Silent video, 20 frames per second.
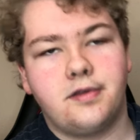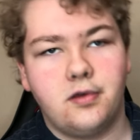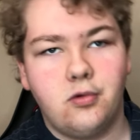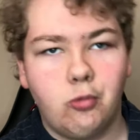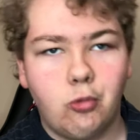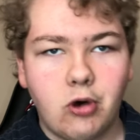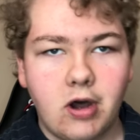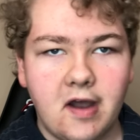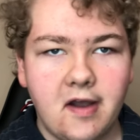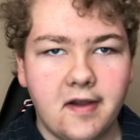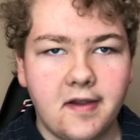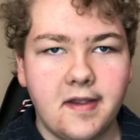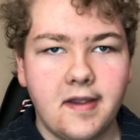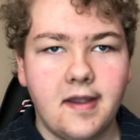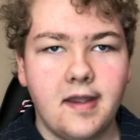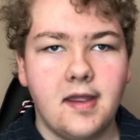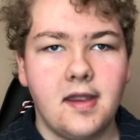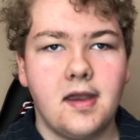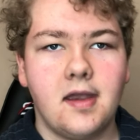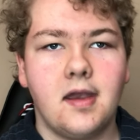you walk
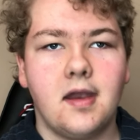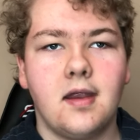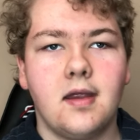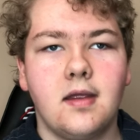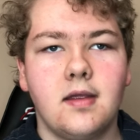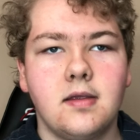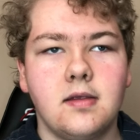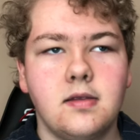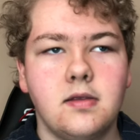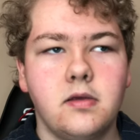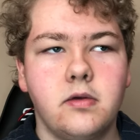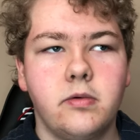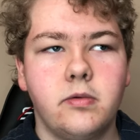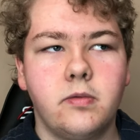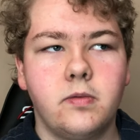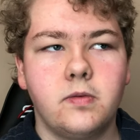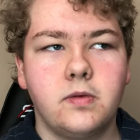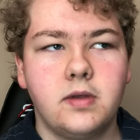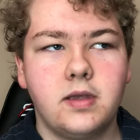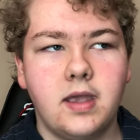in,
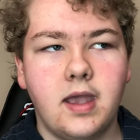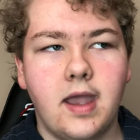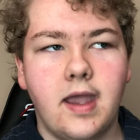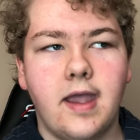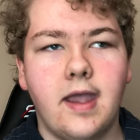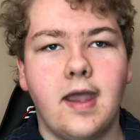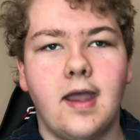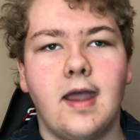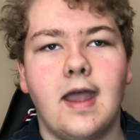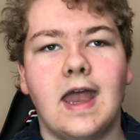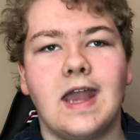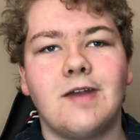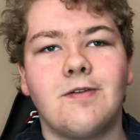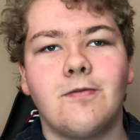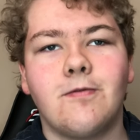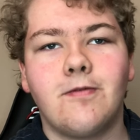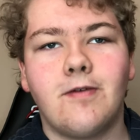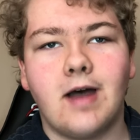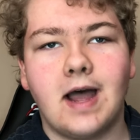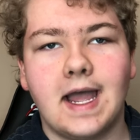you get
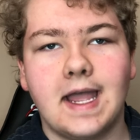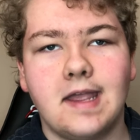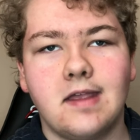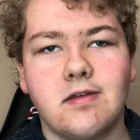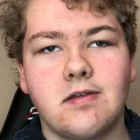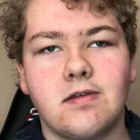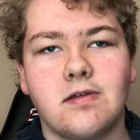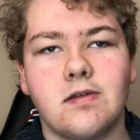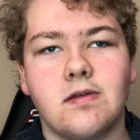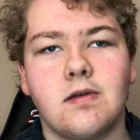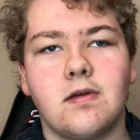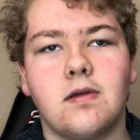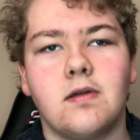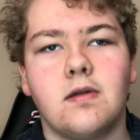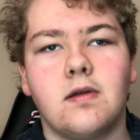advice